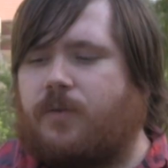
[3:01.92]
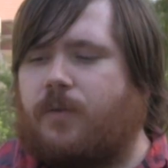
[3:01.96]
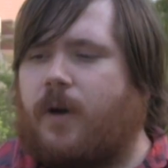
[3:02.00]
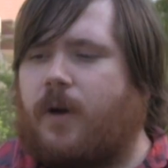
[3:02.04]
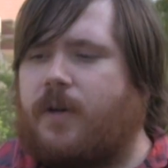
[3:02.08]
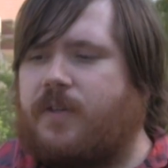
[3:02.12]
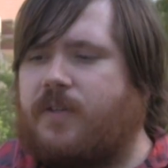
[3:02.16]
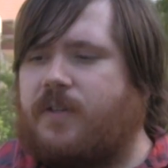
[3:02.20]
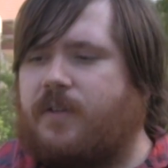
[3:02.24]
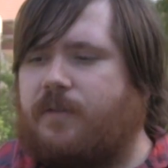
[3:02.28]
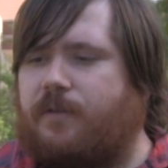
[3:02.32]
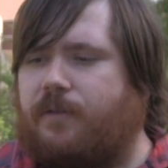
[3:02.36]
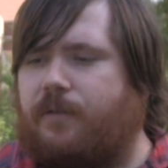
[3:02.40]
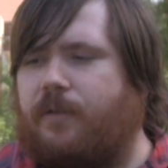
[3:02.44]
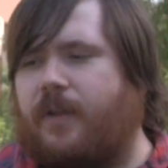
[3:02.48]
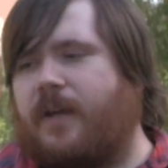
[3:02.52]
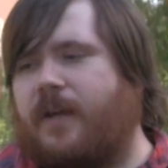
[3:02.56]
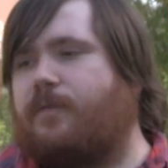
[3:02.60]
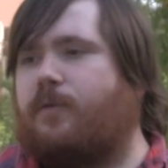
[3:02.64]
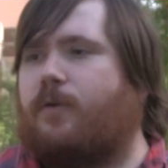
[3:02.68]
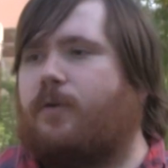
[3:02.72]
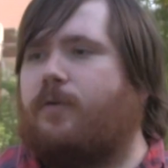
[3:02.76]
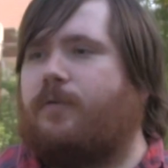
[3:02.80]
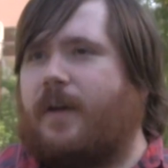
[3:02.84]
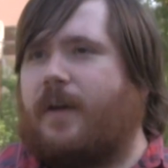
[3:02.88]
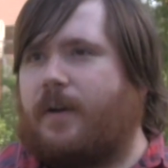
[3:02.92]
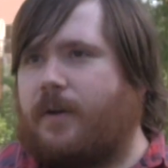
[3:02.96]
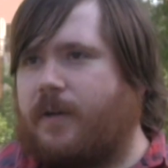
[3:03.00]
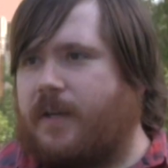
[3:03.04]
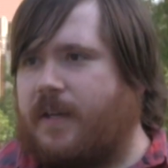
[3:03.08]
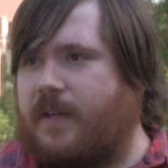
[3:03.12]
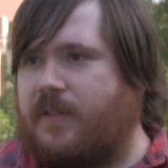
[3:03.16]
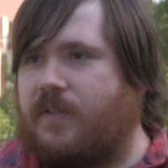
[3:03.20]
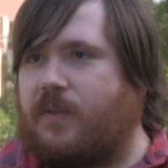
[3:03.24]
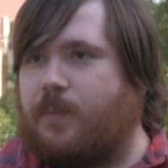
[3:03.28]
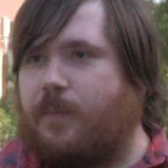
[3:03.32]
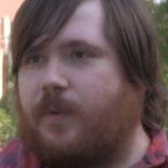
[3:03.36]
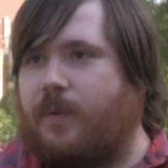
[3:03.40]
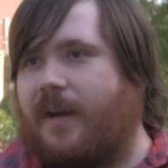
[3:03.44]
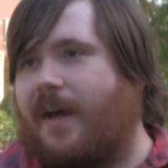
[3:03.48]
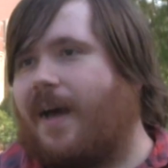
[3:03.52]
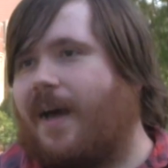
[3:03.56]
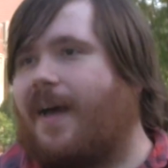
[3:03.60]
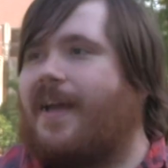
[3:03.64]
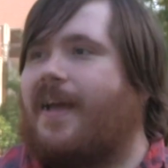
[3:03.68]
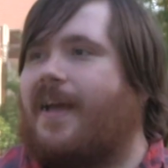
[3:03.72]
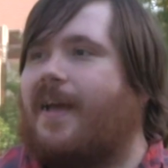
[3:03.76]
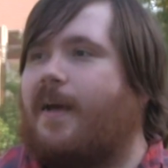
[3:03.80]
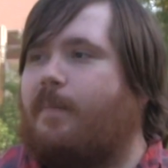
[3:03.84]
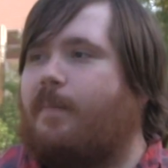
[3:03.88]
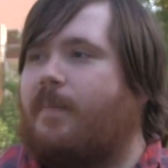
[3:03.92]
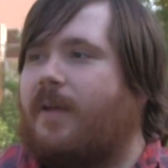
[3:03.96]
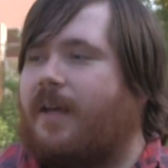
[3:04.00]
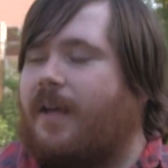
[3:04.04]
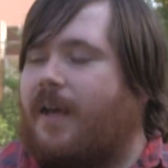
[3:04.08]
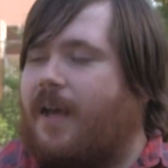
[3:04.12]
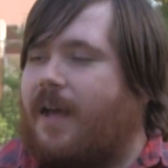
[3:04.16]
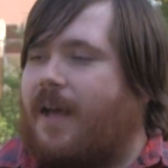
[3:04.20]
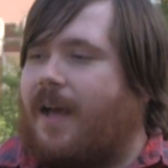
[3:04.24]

far as the flavor of anarchism that I am,